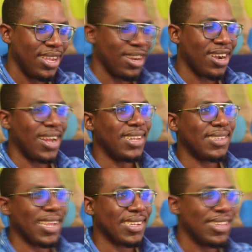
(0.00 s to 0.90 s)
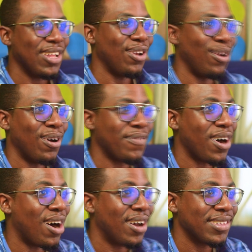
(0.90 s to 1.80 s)
context, love
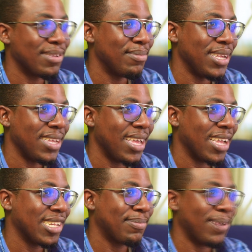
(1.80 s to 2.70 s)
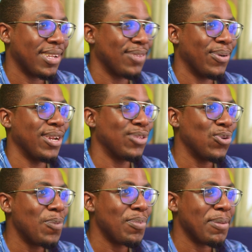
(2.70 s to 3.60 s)
ought to be expressed, where the
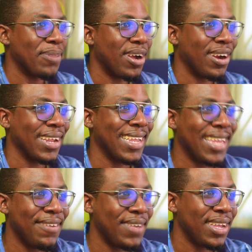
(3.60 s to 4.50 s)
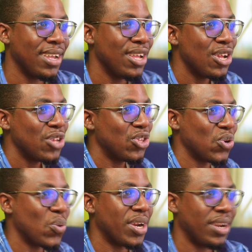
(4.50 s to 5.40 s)
two people are giving to
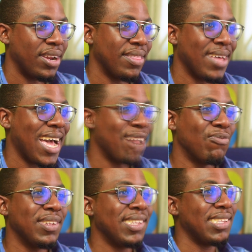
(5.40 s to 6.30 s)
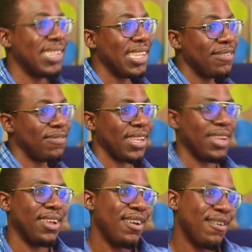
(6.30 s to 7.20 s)
one another and
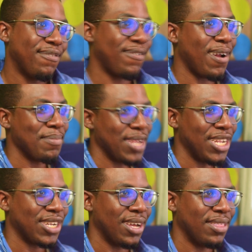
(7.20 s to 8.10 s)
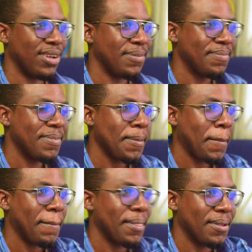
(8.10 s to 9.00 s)
receiving from each other,
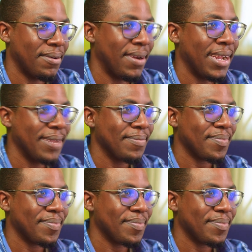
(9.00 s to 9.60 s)
right?